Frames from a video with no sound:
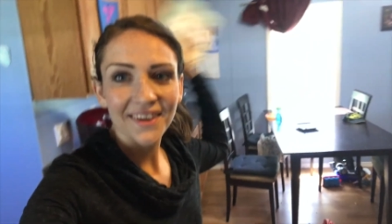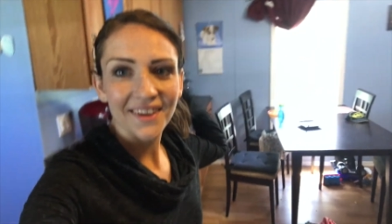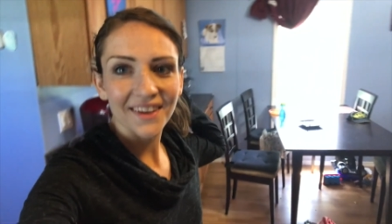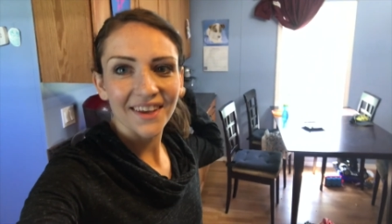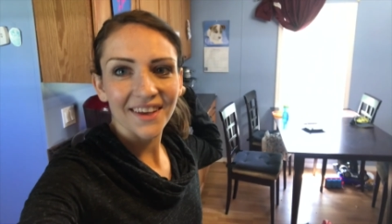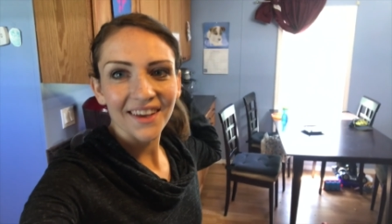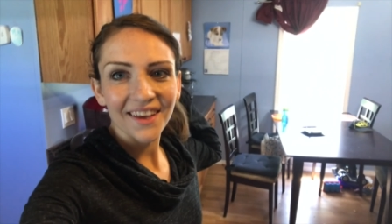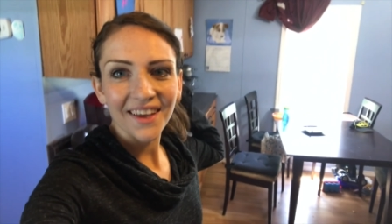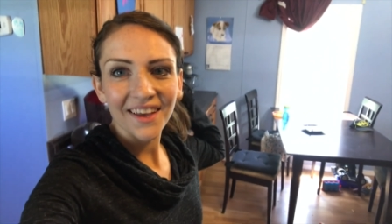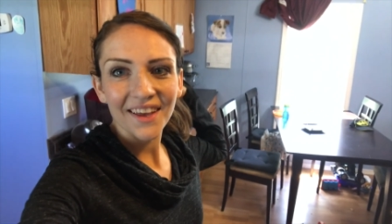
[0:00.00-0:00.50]

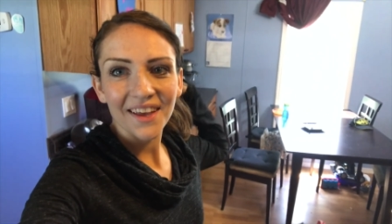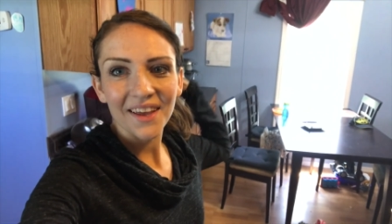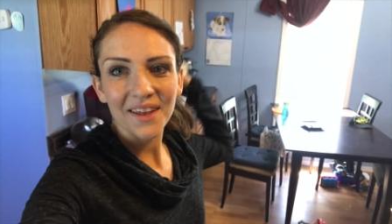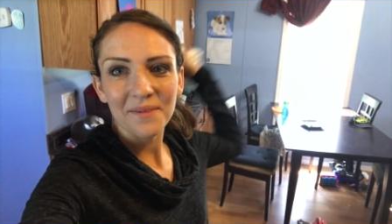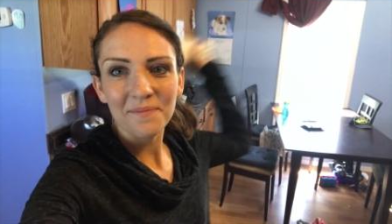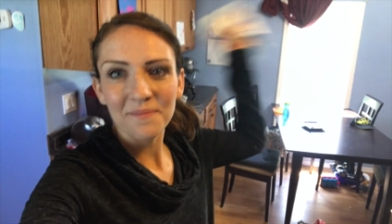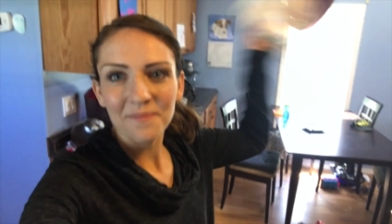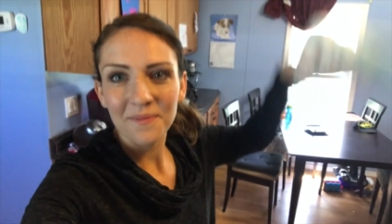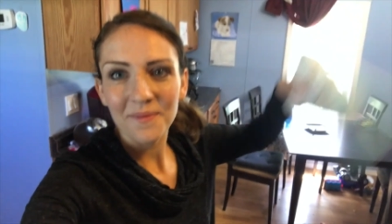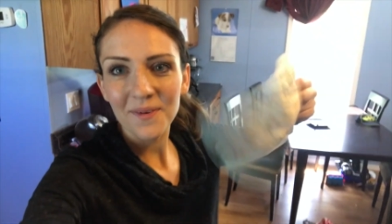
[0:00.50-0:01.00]
Good
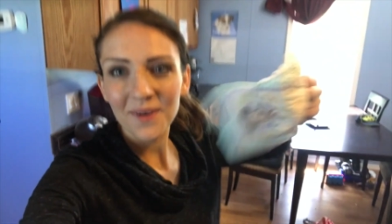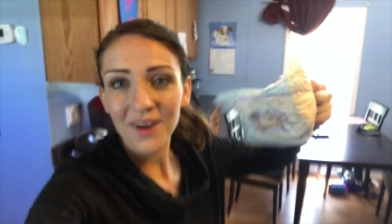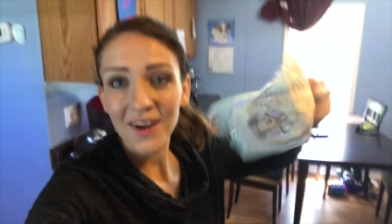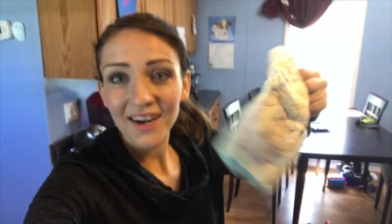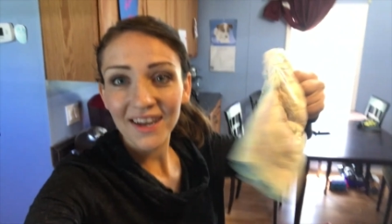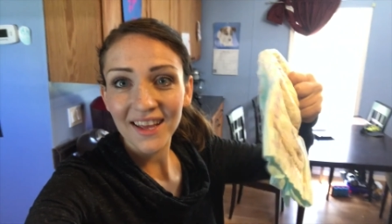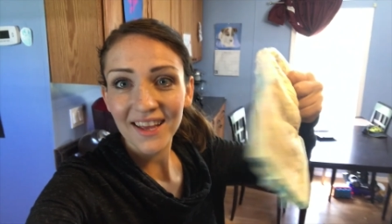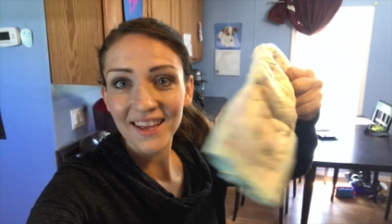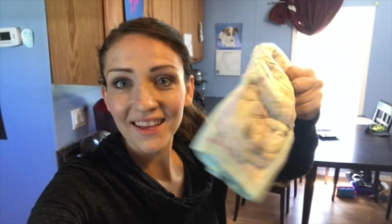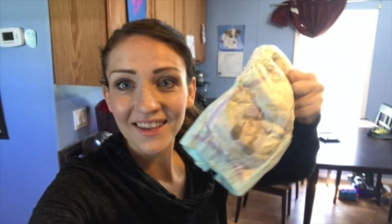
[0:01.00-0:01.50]

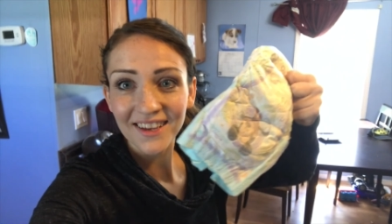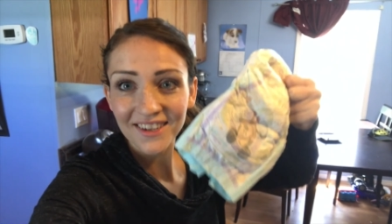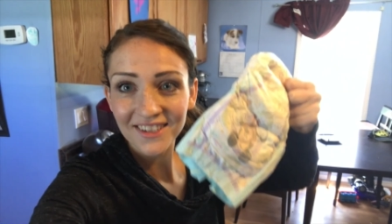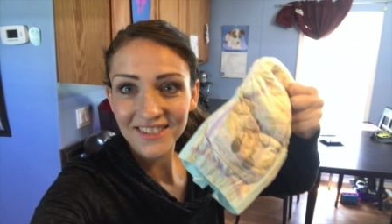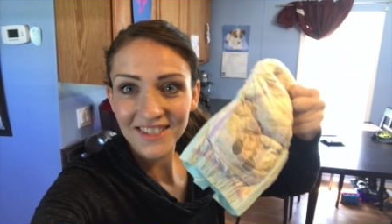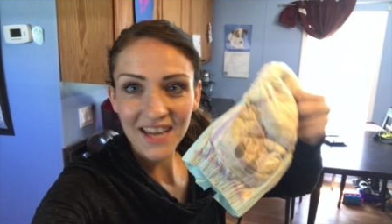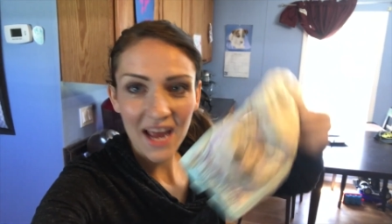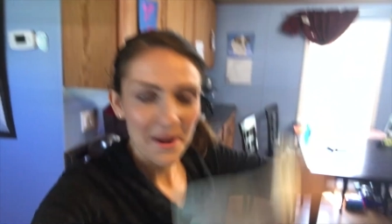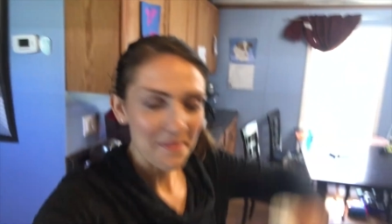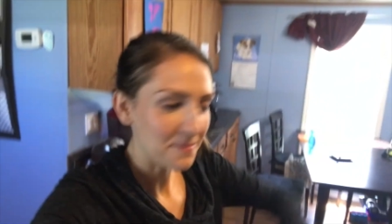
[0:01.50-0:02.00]
morning! Here's
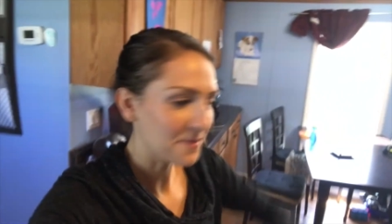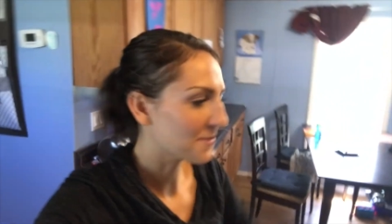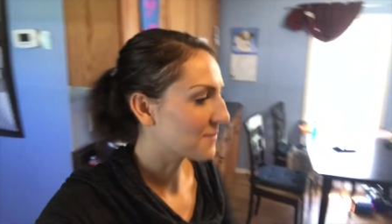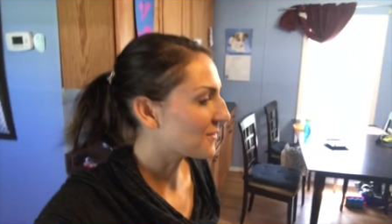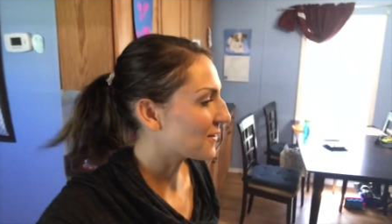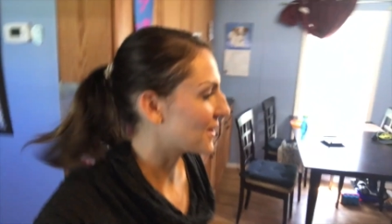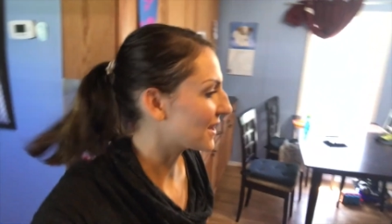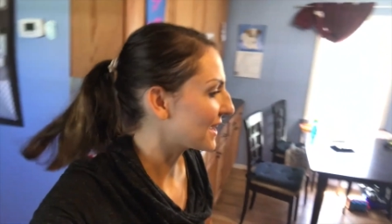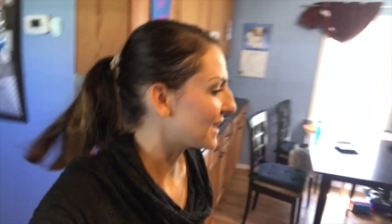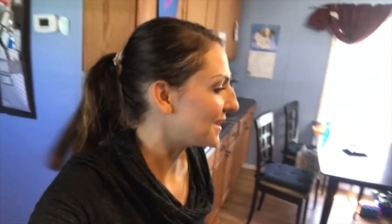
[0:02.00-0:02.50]
a diaper
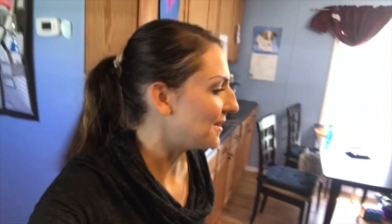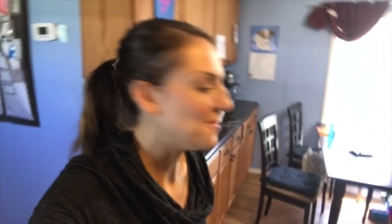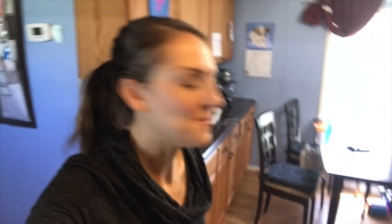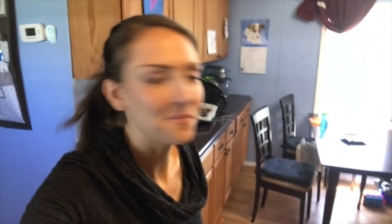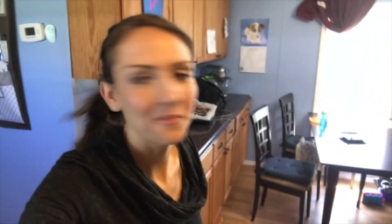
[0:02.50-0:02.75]
for you.